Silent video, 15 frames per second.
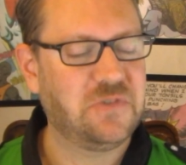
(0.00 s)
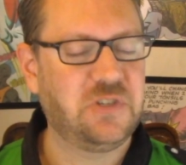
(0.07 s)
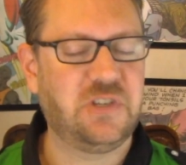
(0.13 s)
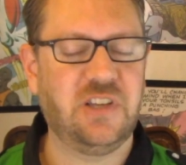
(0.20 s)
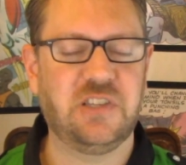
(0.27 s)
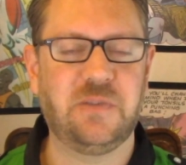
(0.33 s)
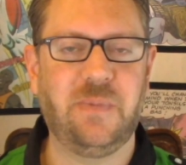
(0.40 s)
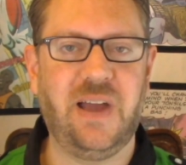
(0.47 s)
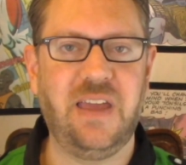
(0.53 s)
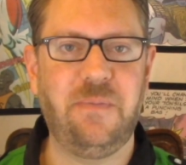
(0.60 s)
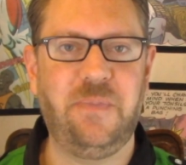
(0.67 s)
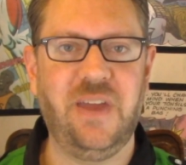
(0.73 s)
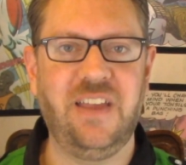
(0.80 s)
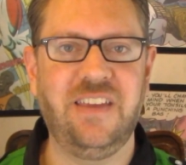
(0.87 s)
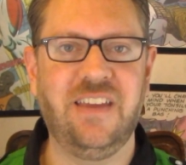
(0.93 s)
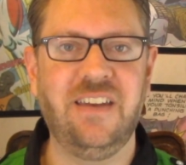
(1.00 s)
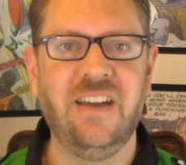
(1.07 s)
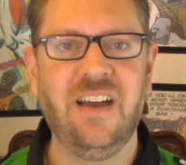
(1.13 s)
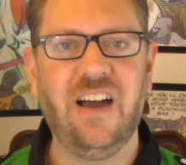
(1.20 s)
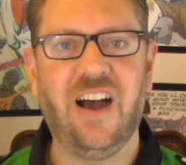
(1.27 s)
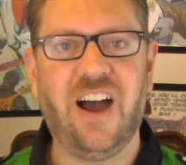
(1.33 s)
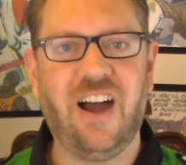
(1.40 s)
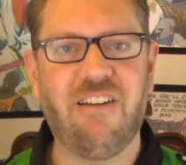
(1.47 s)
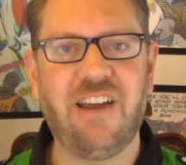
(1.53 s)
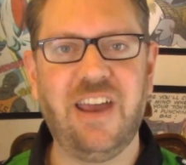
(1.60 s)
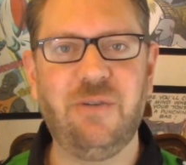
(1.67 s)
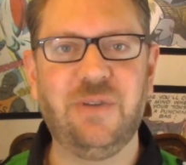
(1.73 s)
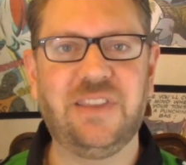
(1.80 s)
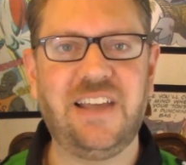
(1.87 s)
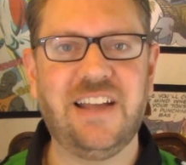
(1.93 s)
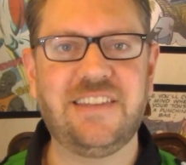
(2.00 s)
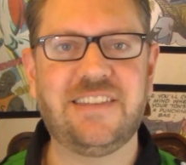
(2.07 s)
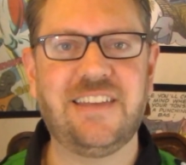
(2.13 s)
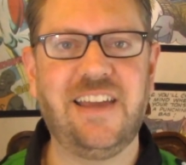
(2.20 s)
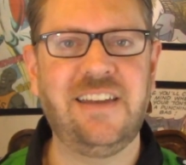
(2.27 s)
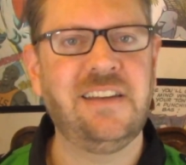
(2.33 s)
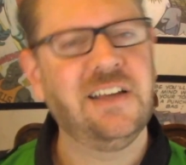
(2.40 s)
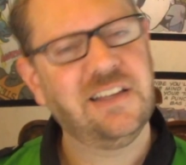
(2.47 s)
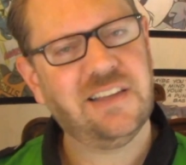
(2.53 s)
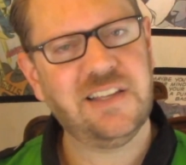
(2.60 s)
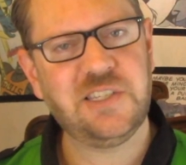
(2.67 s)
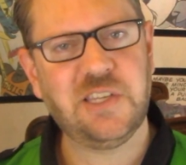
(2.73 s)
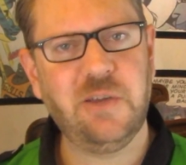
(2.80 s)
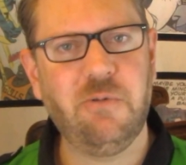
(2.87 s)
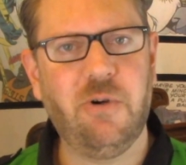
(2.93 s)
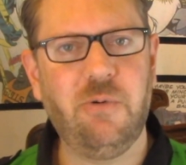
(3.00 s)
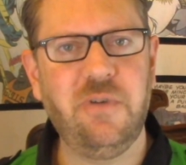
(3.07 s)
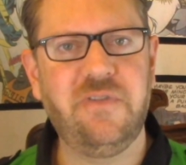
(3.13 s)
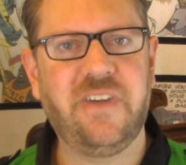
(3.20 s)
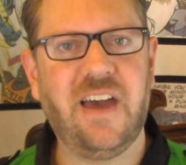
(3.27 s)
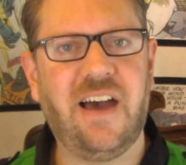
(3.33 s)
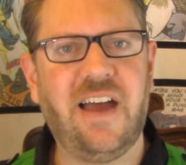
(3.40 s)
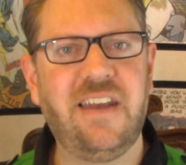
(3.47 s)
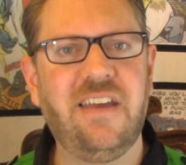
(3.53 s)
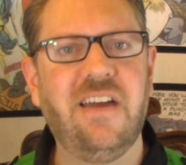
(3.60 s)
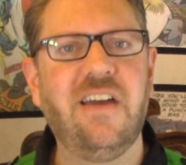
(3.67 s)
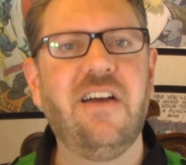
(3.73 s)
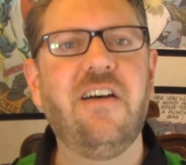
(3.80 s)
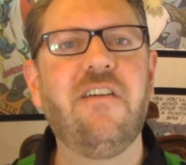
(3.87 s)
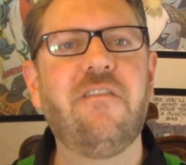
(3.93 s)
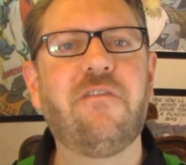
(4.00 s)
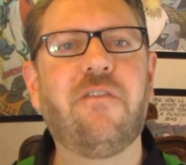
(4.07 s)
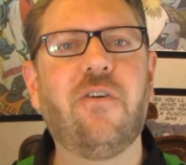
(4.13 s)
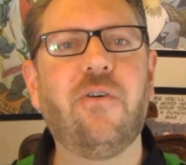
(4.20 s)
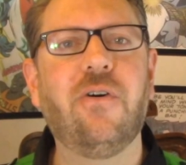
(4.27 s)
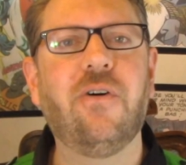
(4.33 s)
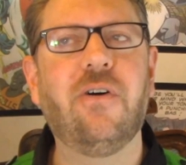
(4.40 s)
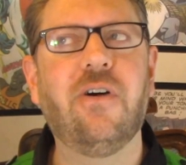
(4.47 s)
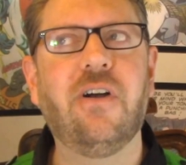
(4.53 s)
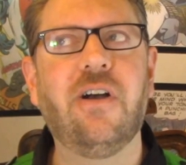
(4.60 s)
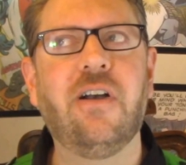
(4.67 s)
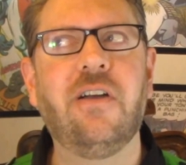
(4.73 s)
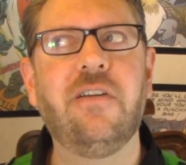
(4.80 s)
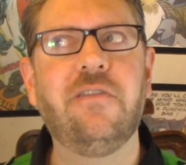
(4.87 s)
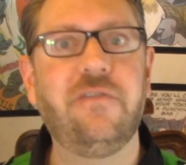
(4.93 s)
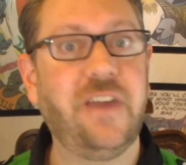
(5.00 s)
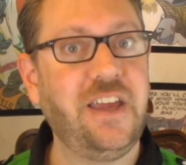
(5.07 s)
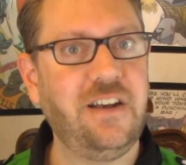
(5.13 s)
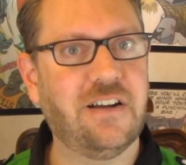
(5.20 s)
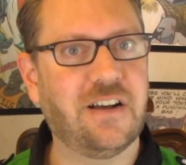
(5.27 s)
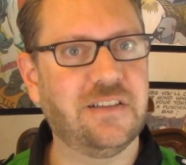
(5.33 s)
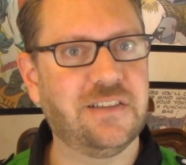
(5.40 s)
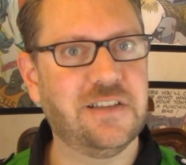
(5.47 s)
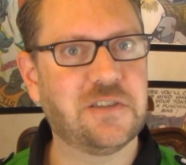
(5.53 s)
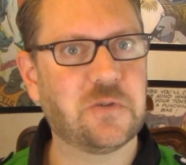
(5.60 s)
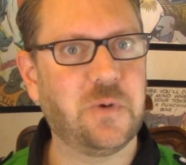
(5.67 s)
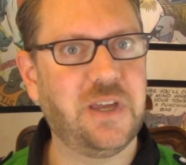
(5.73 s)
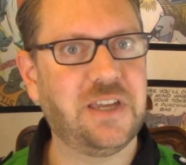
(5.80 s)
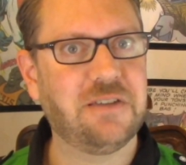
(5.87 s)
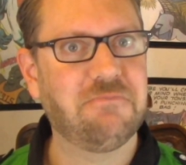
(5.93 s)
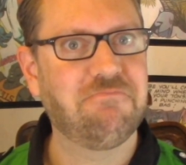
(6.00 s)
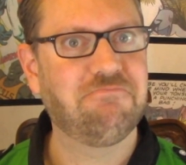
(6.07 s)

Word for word: Just my opinion. All right, with that said, let's see what we've got for fan art this week.